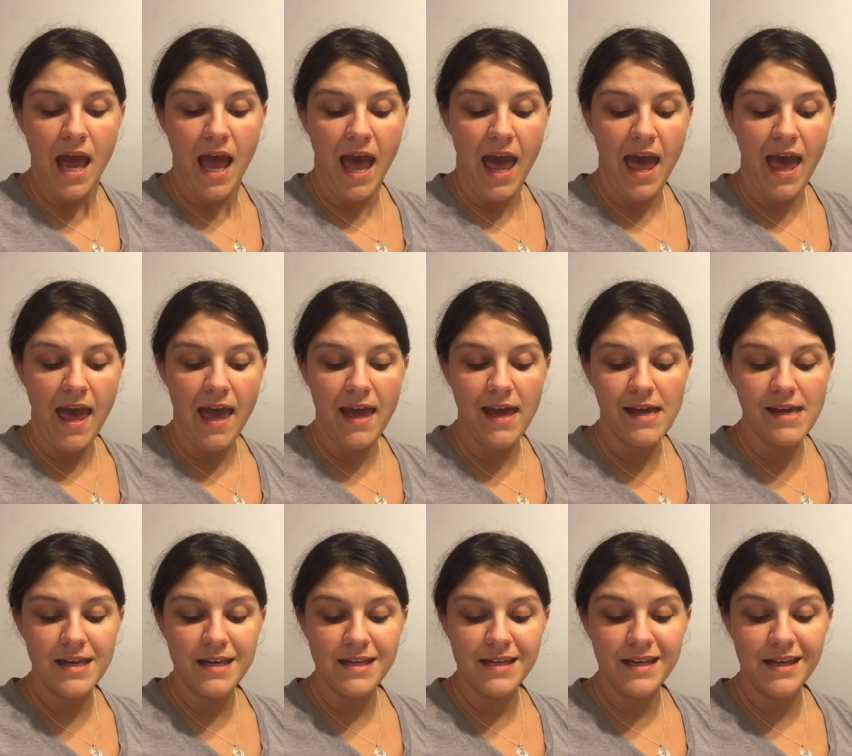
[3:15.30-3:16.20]

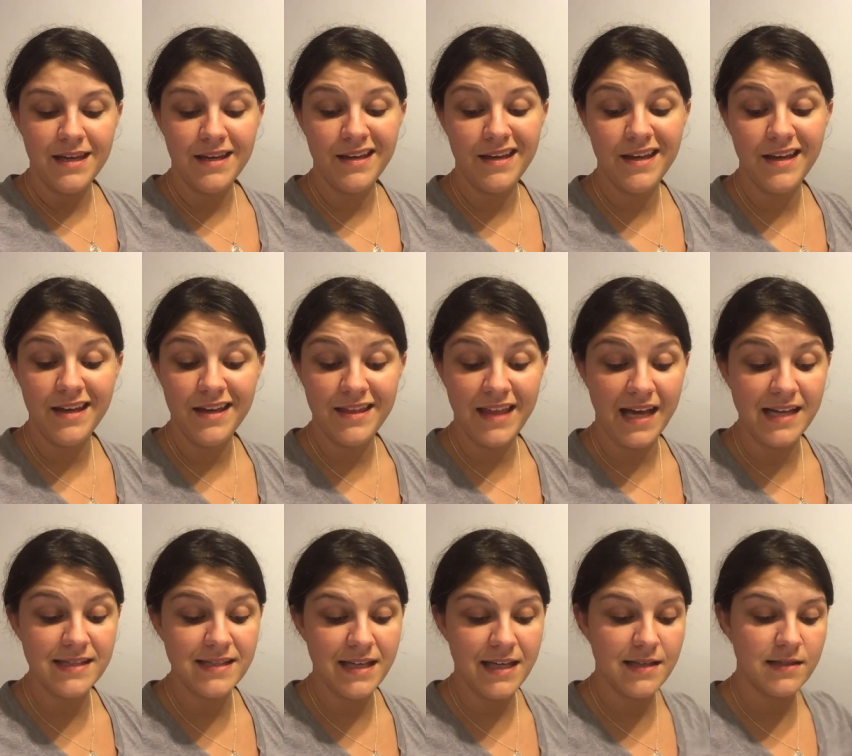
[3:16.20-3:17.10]
And
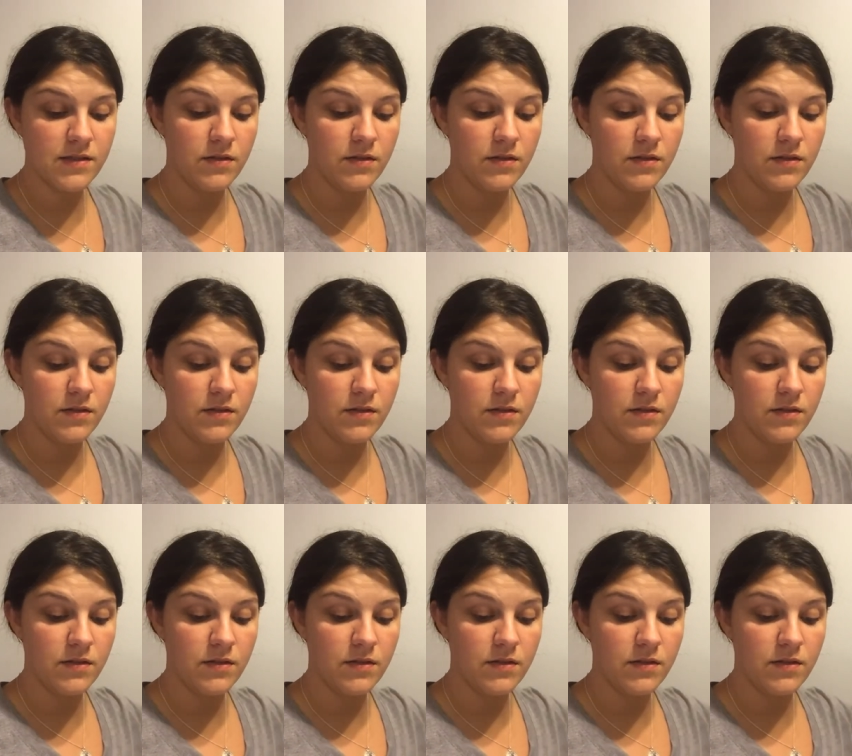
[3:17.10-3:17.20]
that's it.